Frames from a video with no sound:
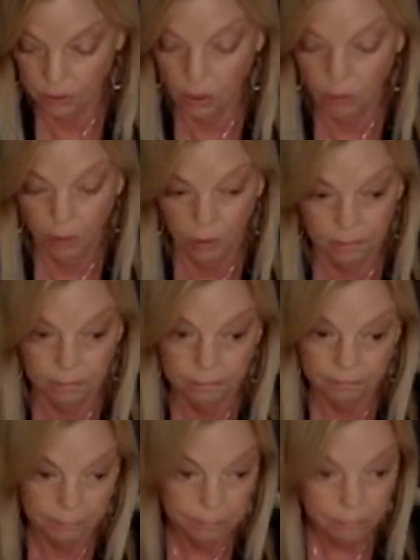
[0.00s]
Cobra,
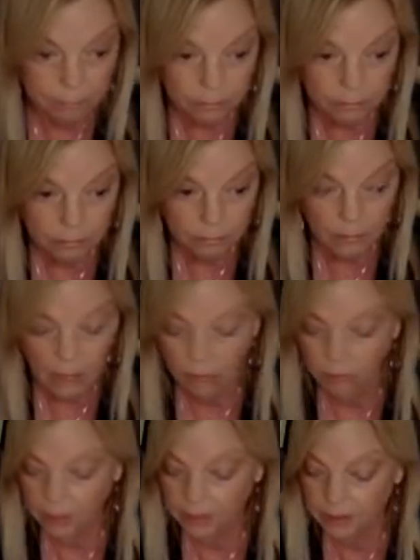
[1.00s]

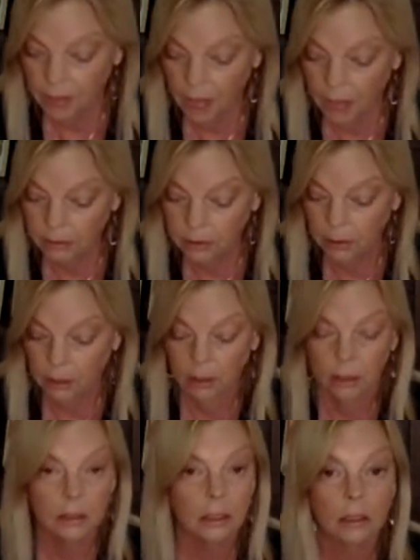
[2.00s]
Rick Scott.
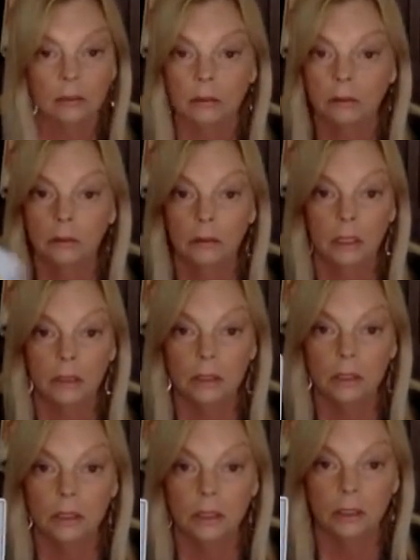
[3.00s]
So he's
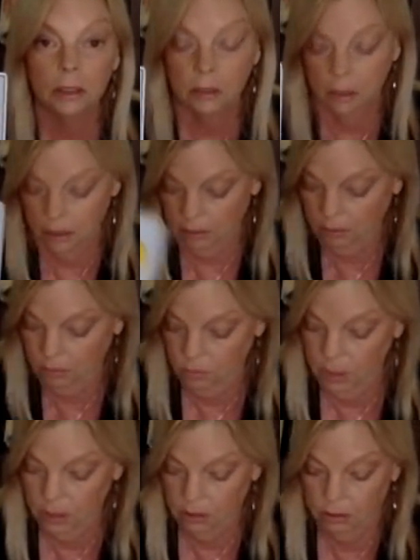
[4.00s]
just going to go
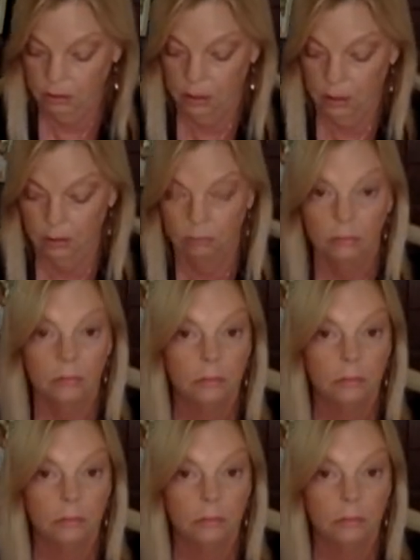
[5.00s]
where the